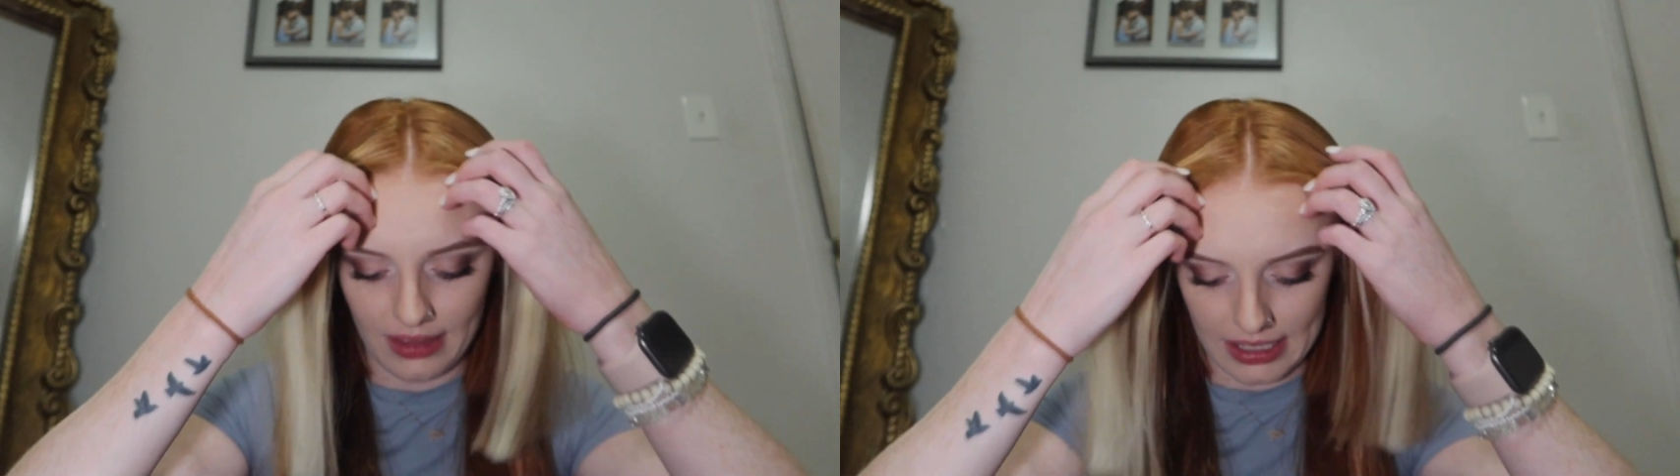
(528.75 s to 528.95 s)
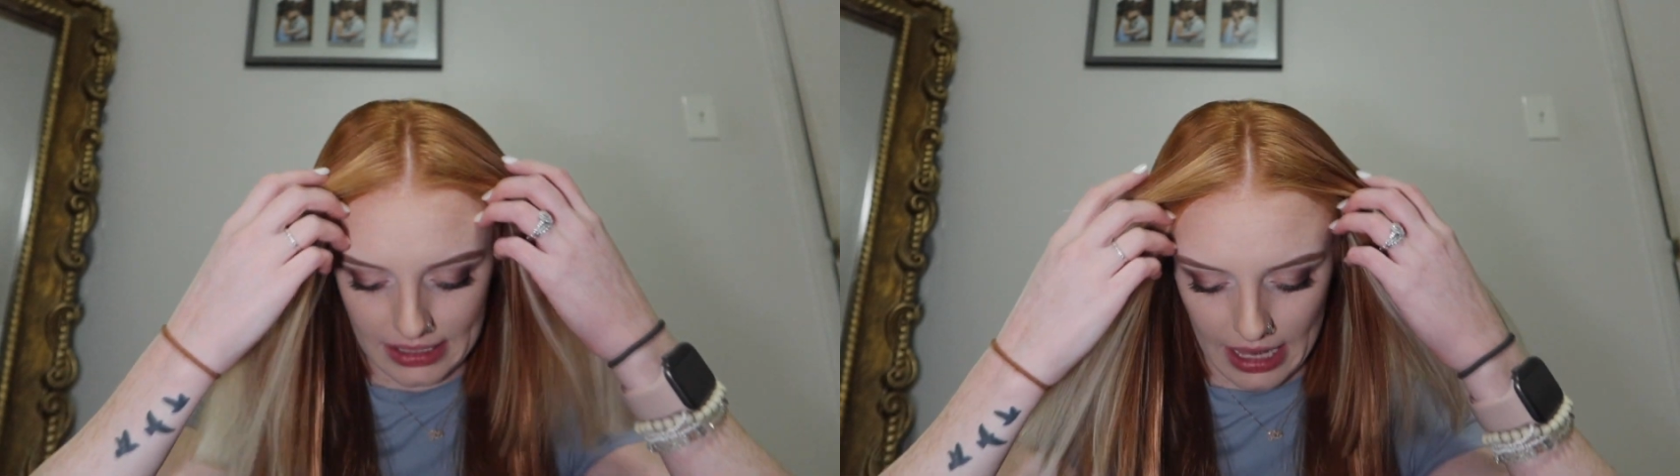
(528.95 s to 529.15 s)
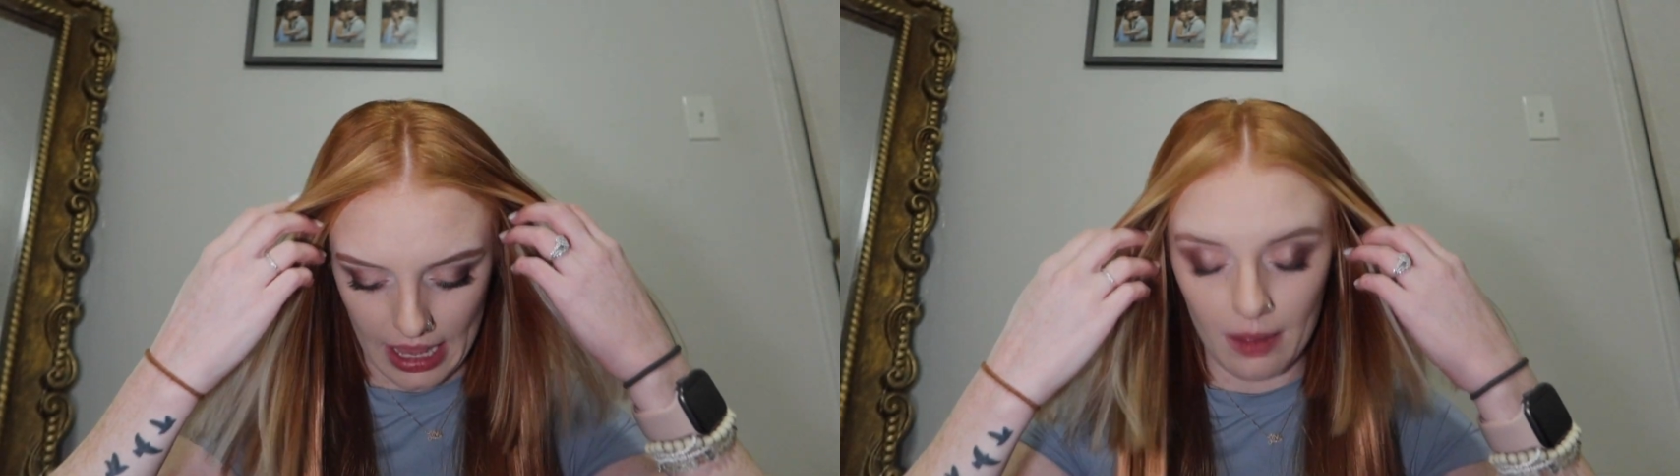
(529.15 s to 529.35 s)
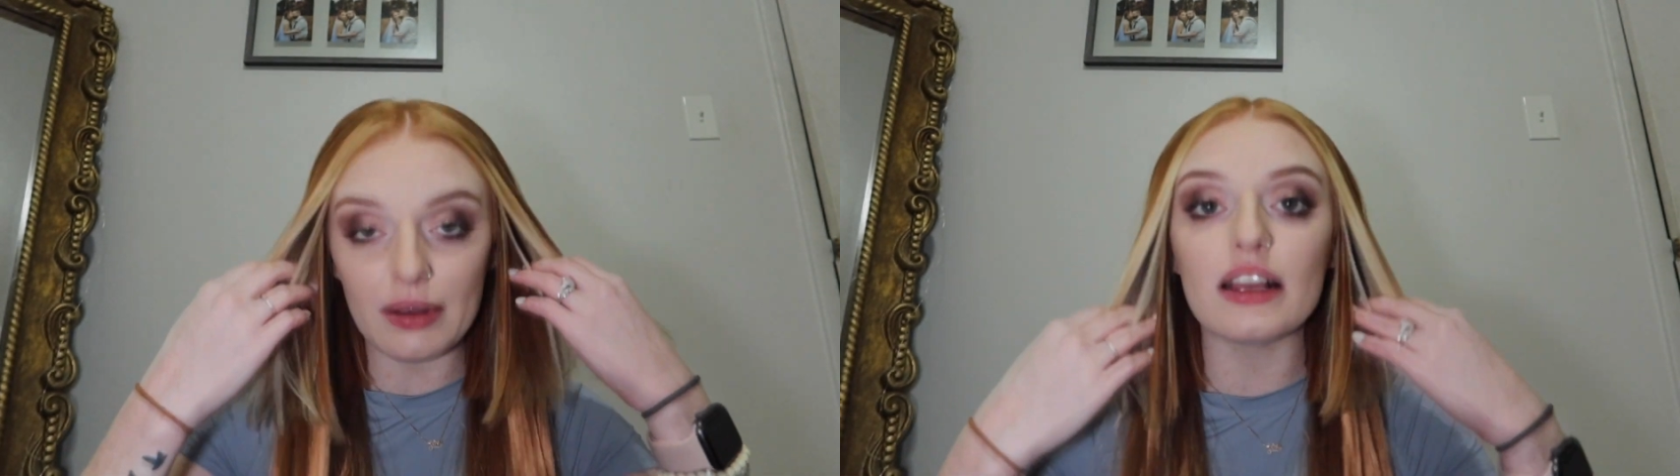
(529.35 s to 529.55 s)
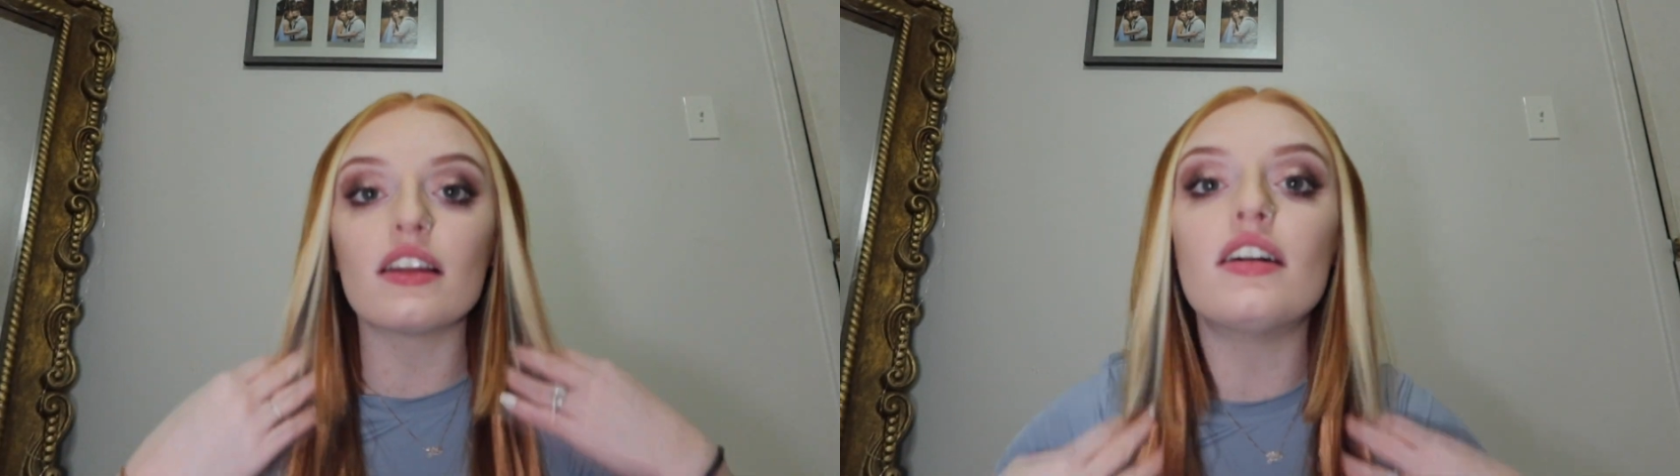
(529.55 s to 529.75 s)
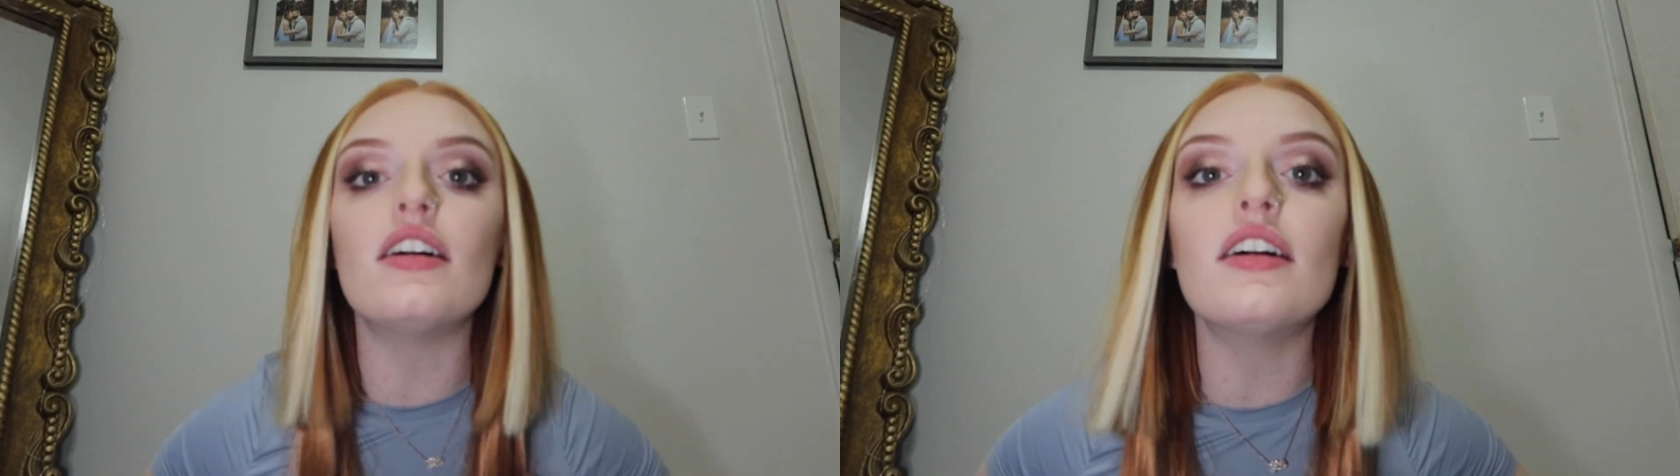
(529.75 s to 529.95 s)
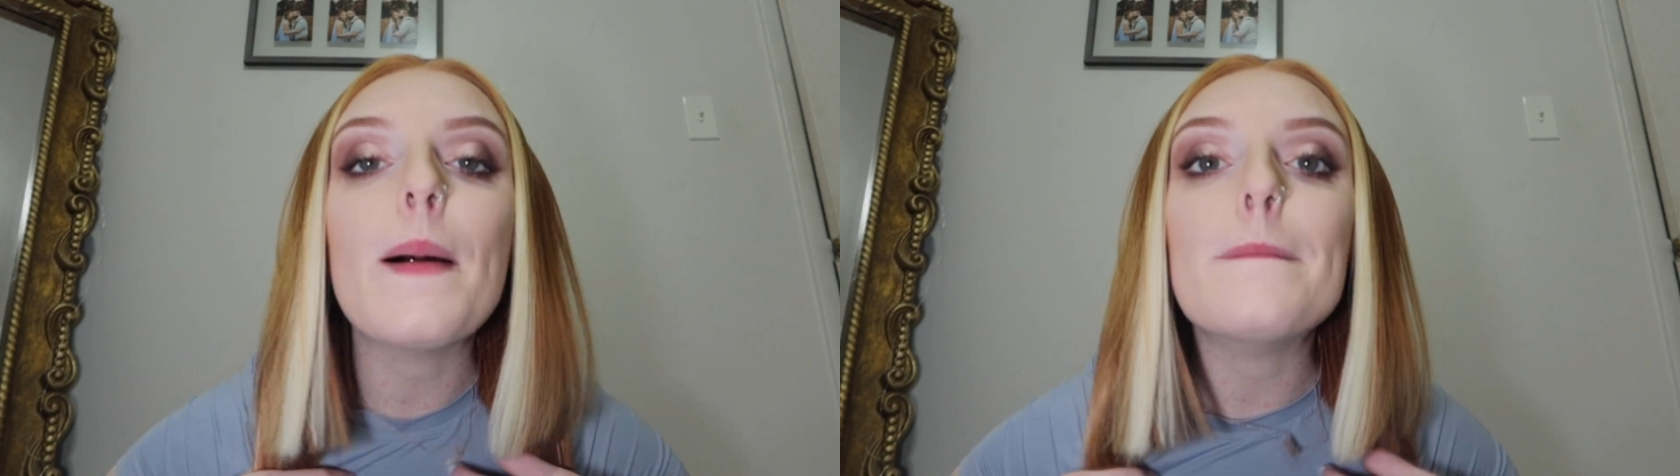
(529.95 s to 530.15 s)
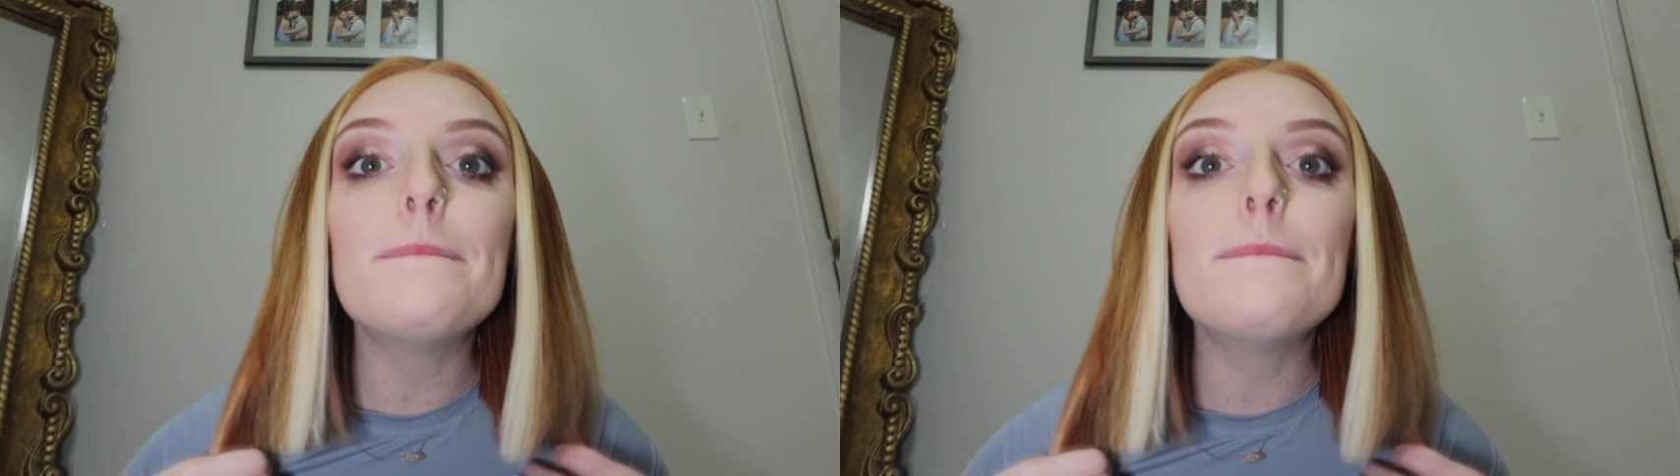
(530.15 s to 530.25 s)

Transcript: It's not happening at all.